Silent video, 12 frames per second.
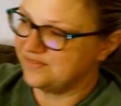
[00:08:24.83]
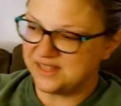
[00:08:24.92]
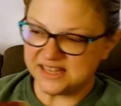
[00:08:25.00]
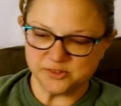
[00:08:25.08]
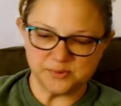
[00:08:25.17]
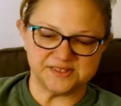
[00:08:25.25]

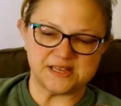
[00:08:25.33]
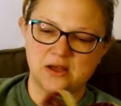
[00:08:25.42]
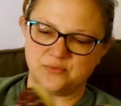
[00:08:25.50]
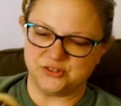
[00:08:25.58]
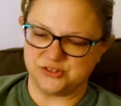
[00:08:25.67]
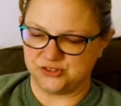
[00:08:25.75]
these ones I
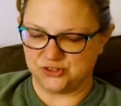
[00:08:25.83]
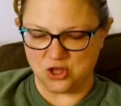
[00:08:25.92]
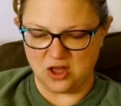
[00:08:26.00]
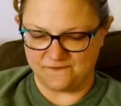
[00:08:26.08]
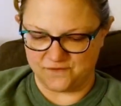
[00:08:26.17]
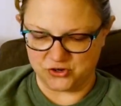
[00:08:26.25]

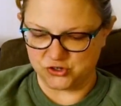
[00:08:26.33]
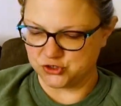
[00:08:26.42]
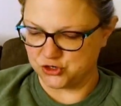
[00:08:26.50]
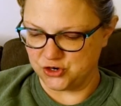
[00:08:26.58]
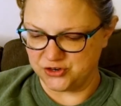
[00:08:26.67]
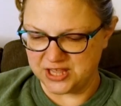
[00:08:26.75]
thought for
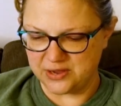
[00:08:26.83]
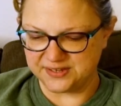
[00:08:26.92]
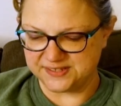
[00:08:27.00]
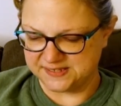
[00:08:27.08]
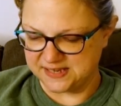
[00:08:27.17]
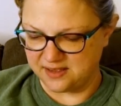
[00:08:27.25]
sure they
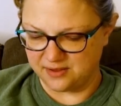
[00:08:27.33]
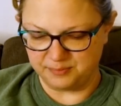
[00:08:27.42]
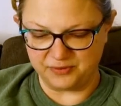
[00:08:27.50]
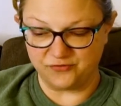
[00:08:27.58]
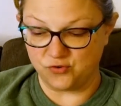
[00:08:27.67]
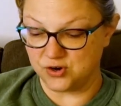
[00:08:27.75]
would sell
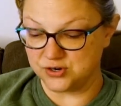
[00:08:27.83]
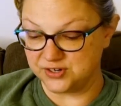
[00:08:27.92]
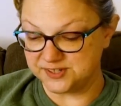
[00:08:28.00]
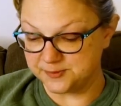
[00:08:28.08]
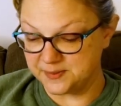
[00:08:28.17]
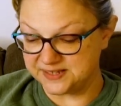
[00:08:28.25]
before
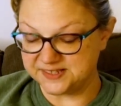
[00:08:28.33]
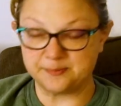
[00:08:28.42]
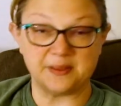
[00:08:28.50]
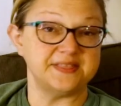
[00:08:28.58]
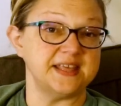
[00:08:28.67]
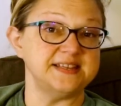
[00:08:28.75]
Christmas,
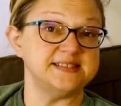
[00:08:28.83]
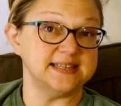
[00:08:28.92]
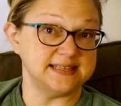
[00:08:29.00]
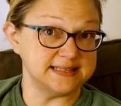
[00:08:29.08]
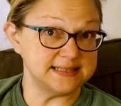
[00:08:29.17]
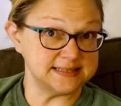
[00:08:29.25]
but they
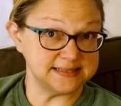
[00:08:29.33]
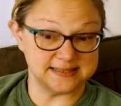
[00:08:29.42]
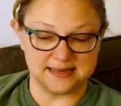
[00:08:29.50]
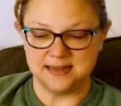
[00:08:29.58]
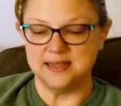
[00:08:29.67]
didn't.